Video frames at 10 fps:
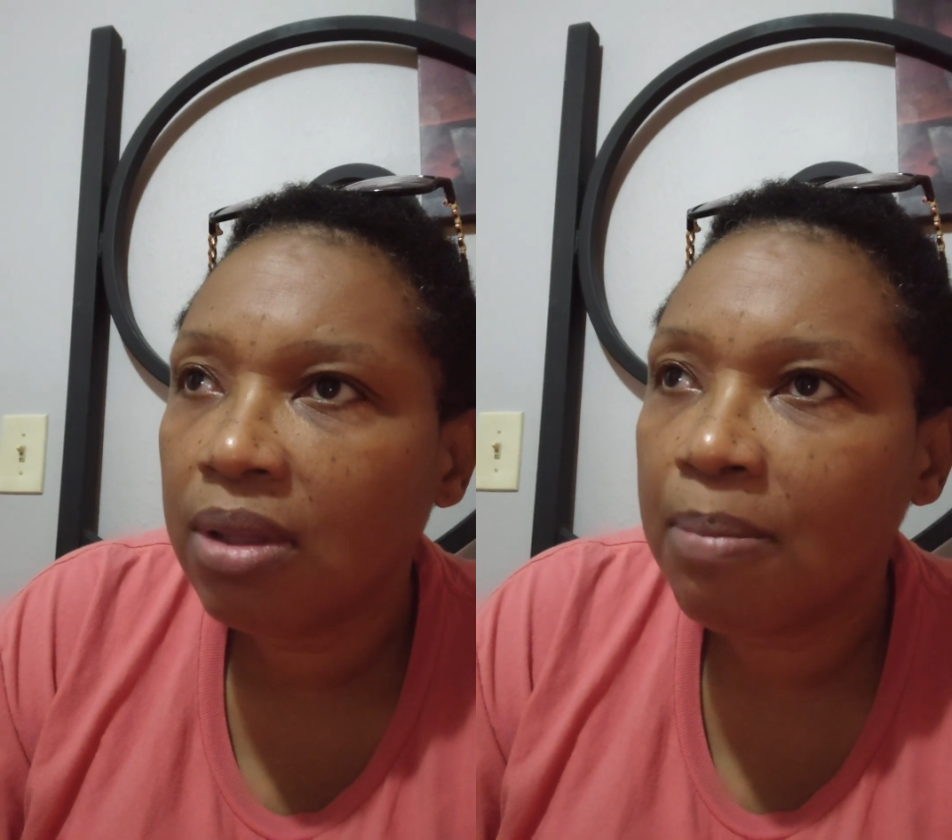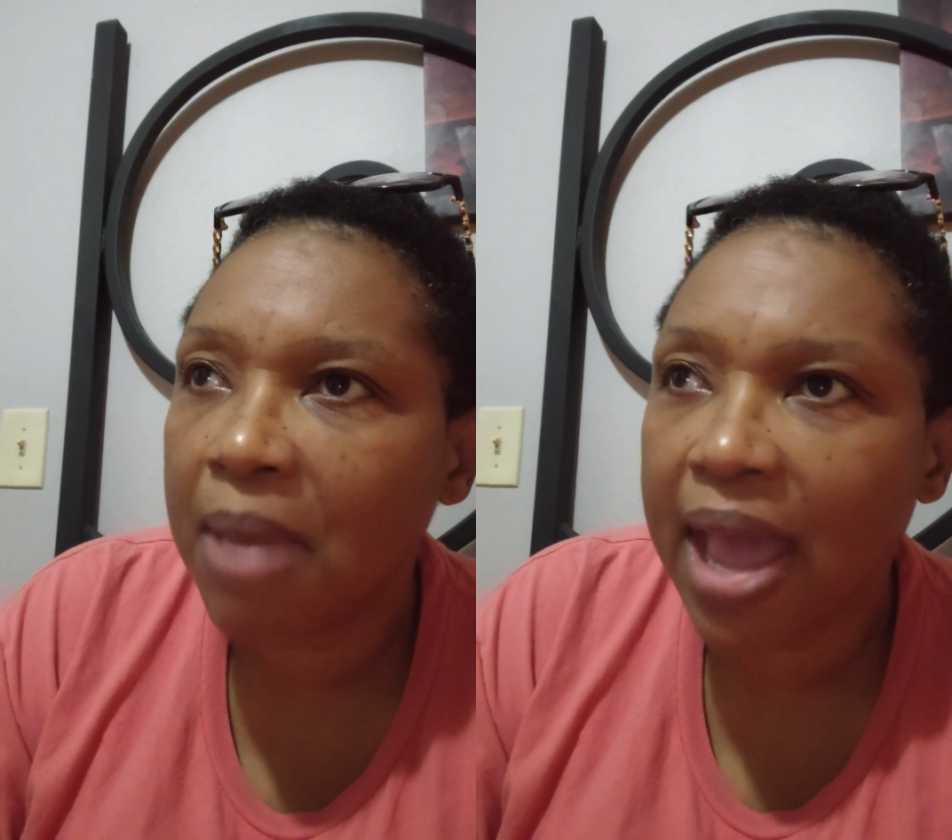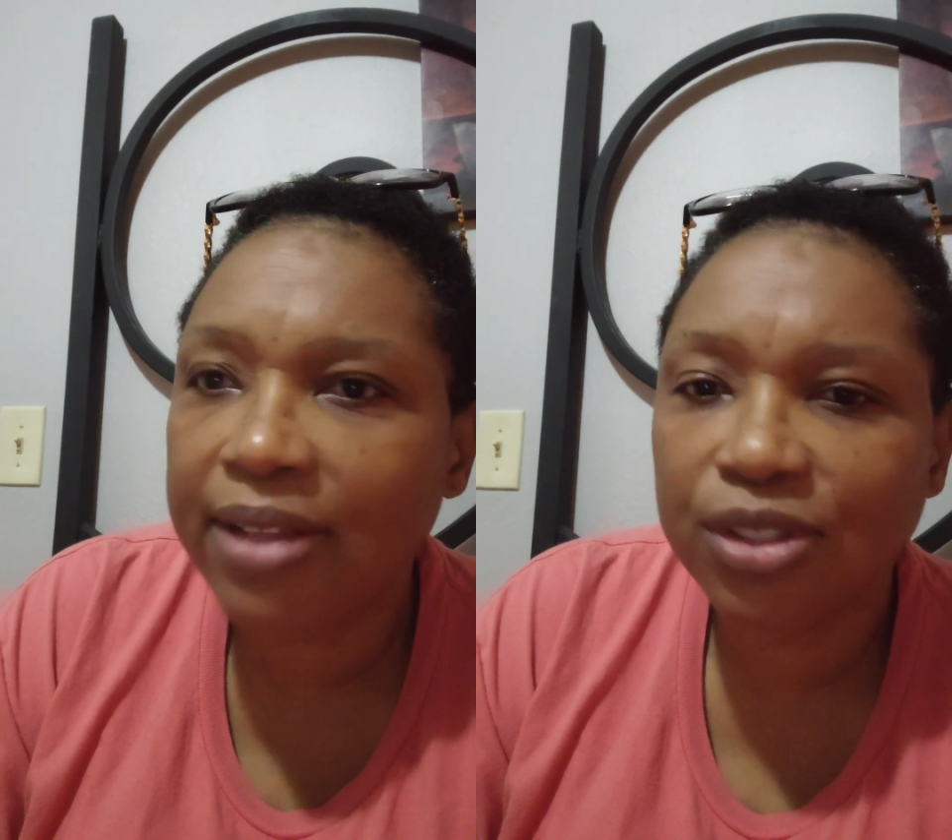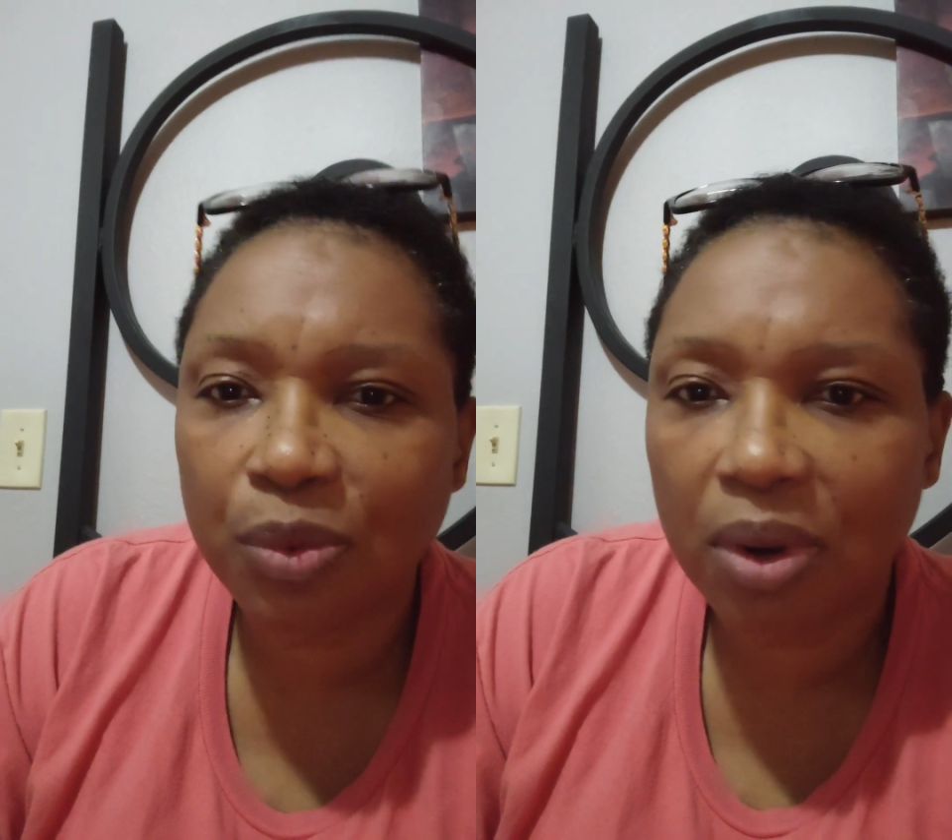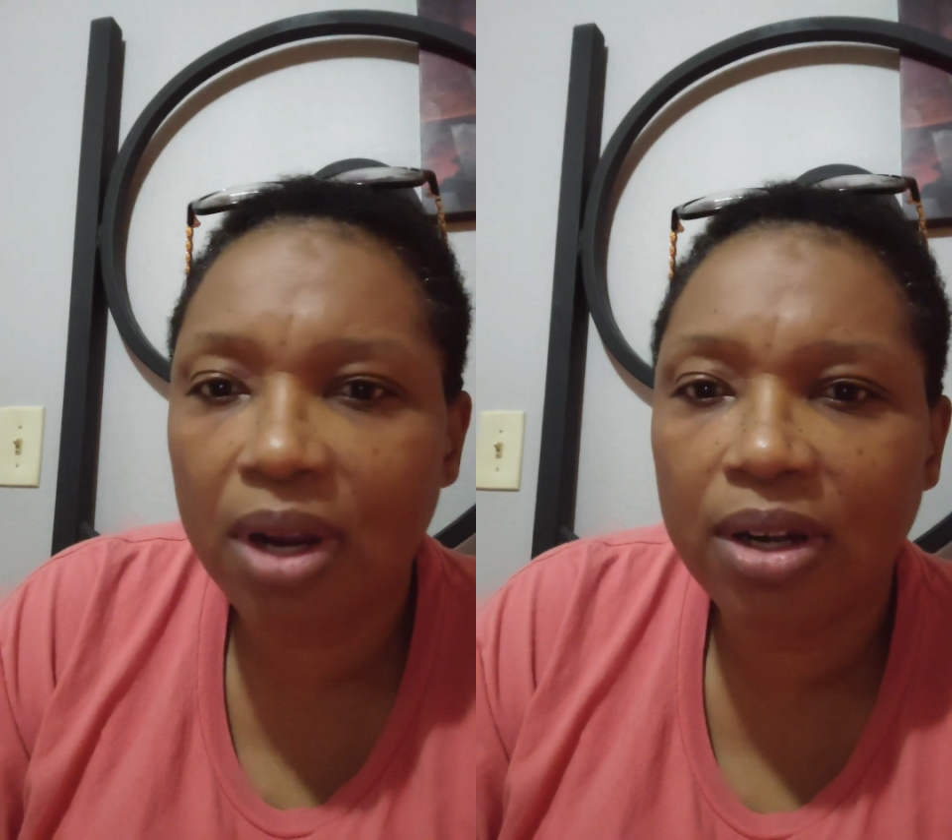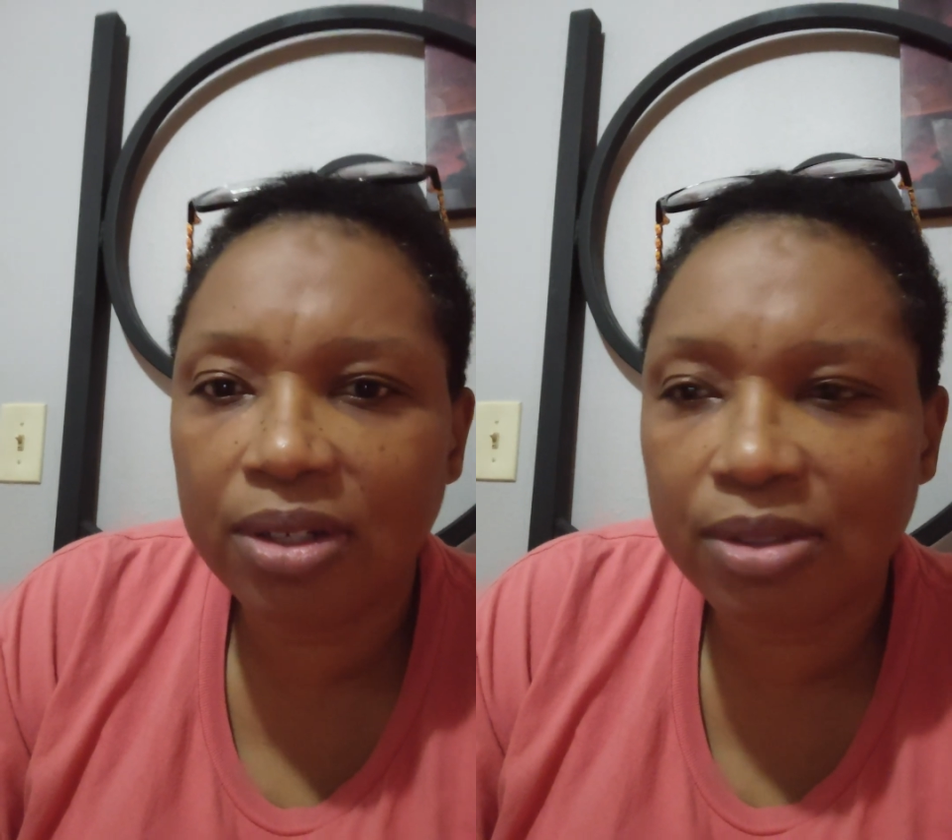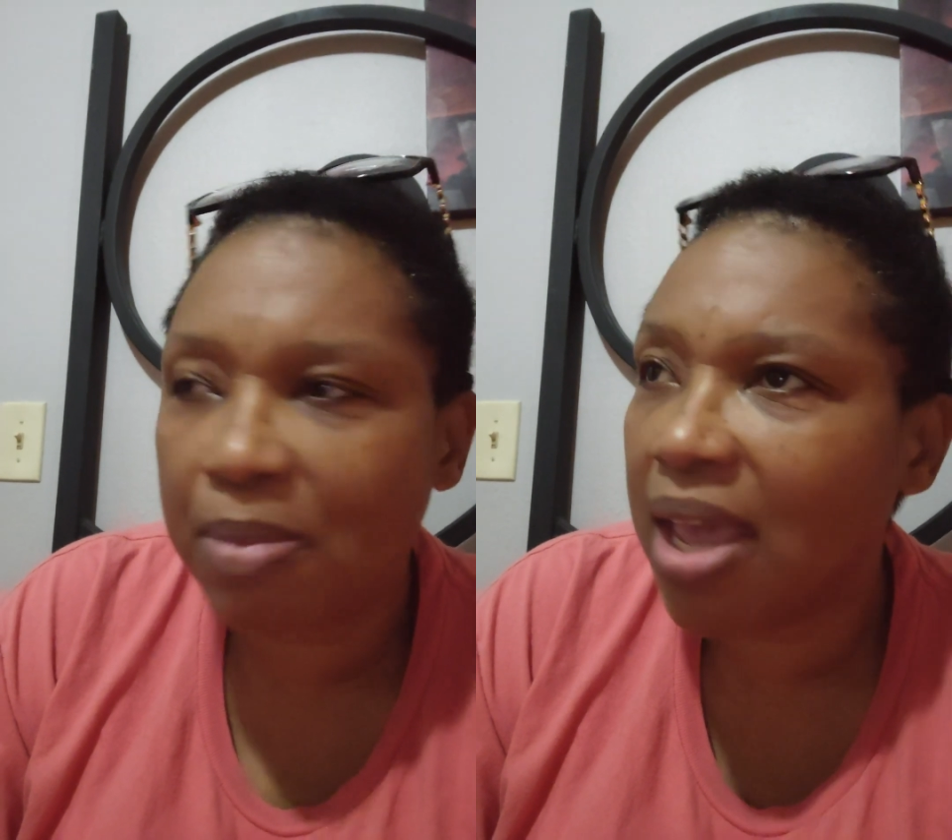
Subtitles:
the magic words,